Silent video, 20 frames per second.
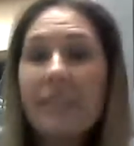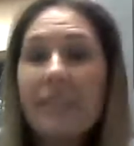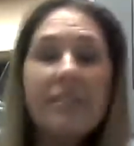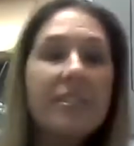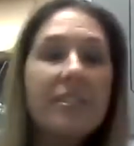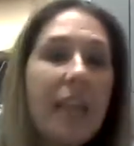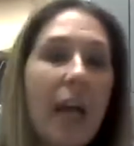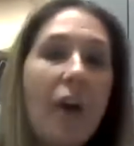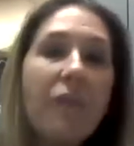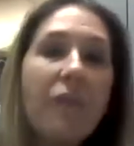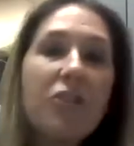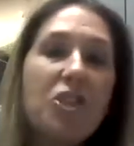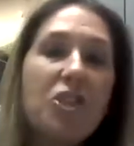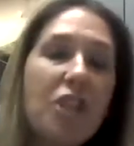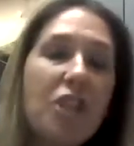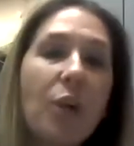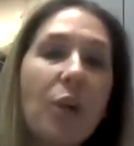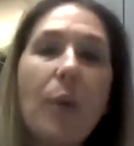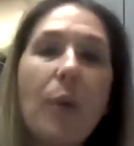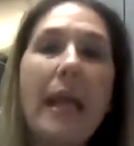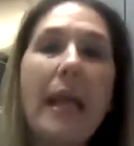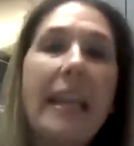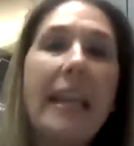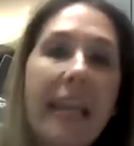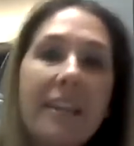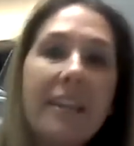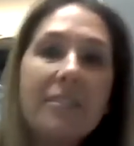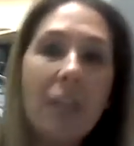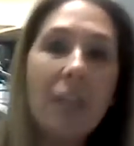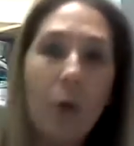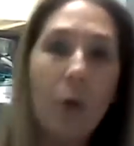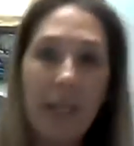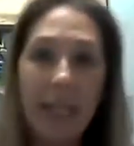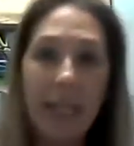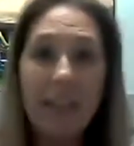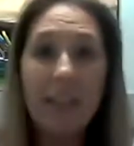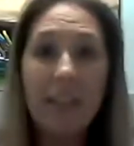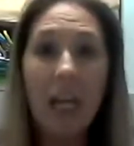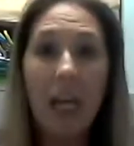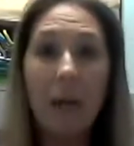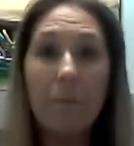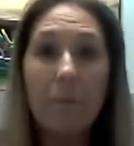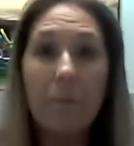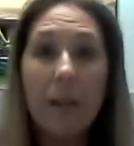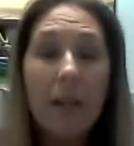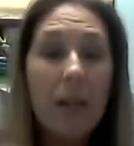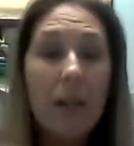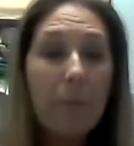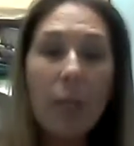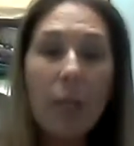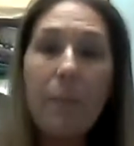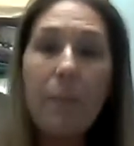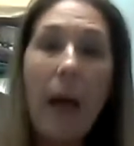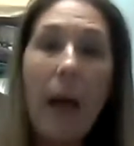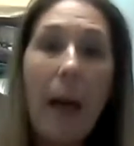It was self-generating its own income.